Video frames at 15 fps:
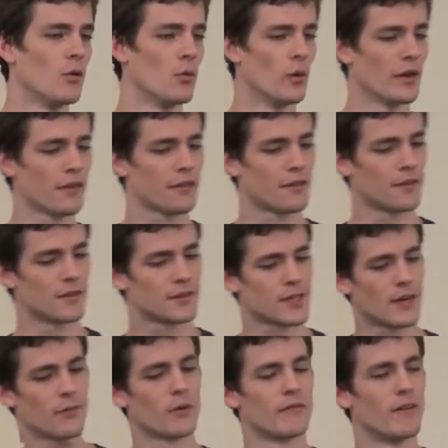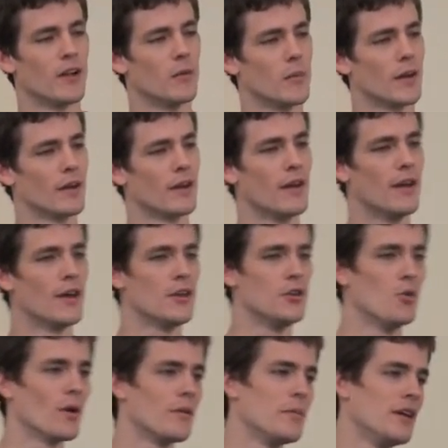With software development,
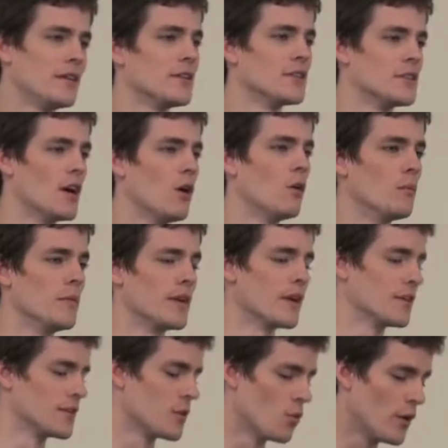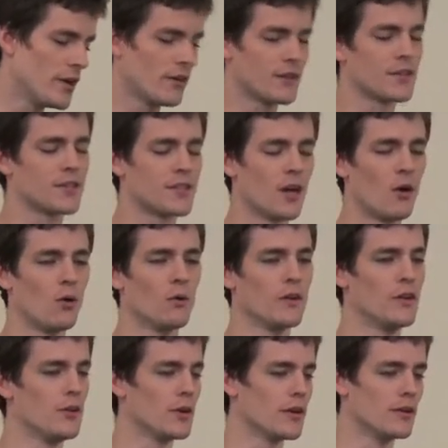you want to be in the zone because when you're in the
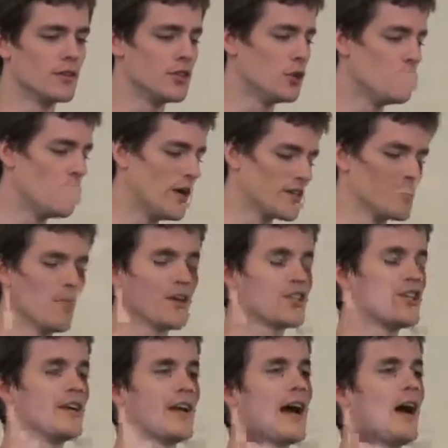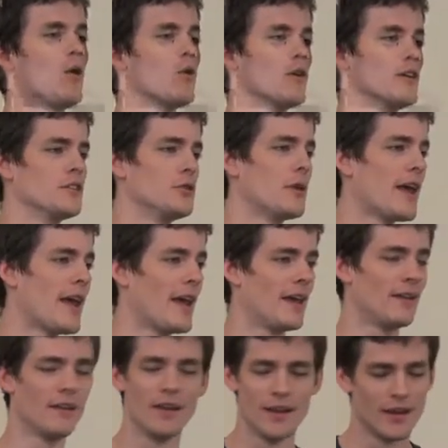zone, you can do as much in an hour as you
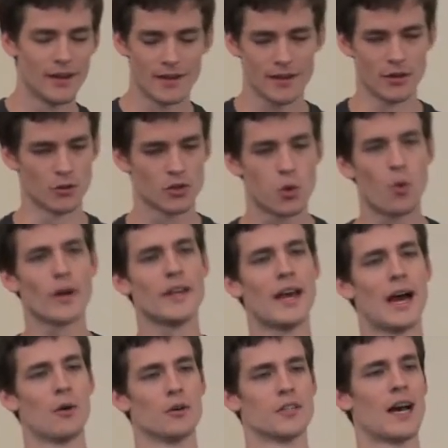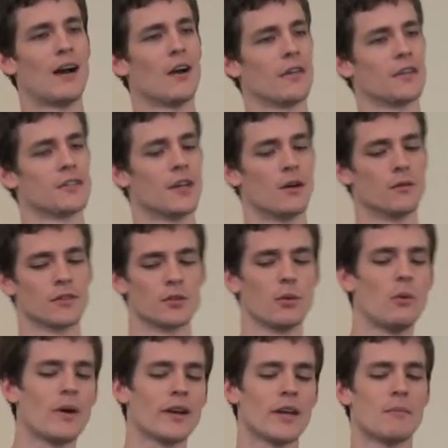can, you know, 20 hours out of the zone. So
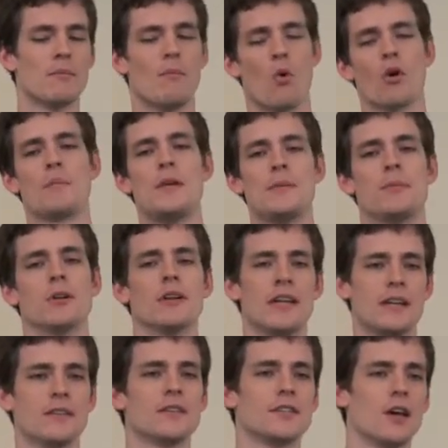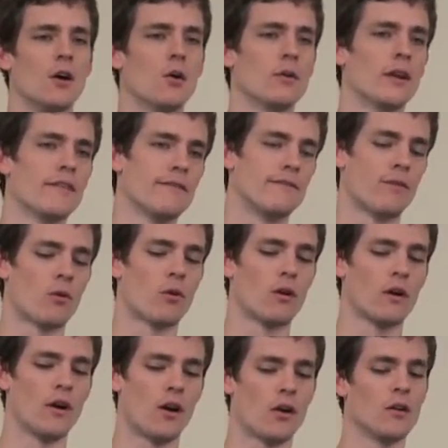we want to get more people in the zone
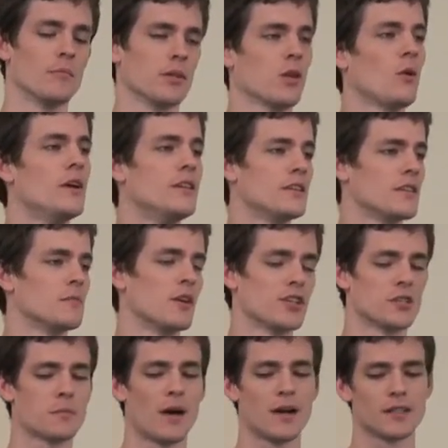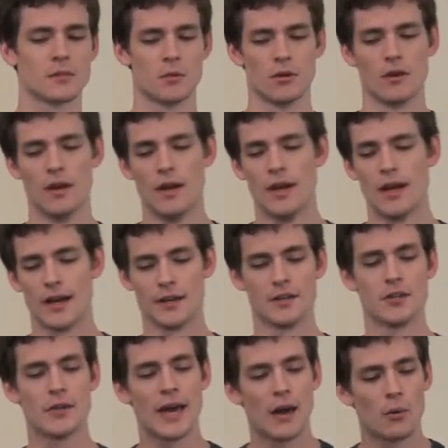for our employees as much as possible. And
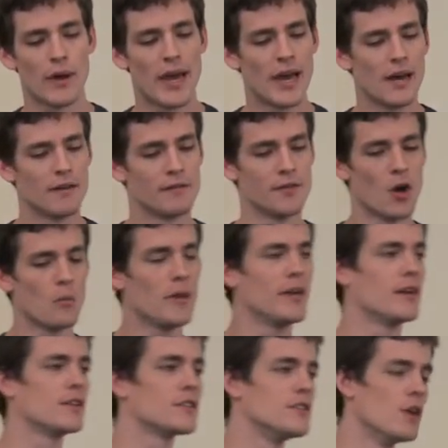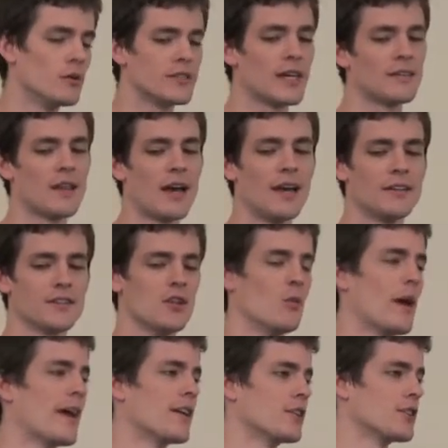to do that, we have no meetings, no deadlines, no
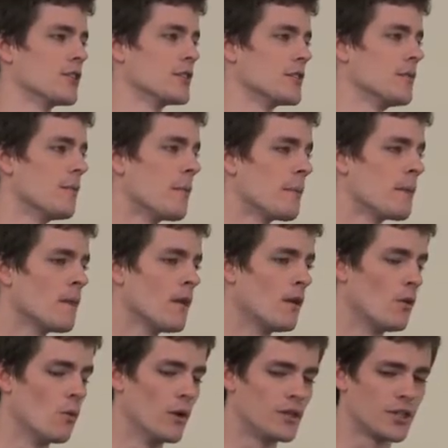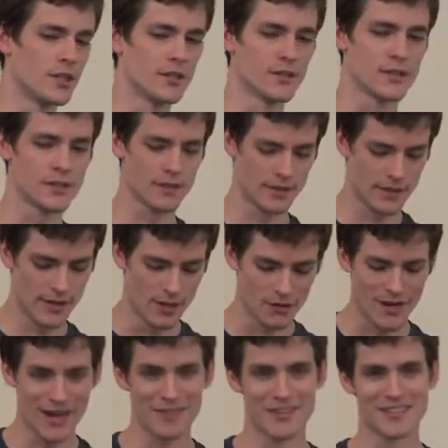managers which is, you
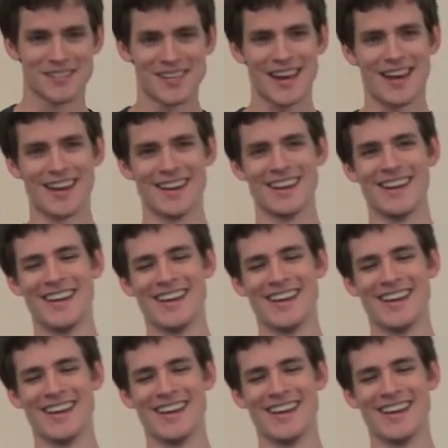know, kind of insane.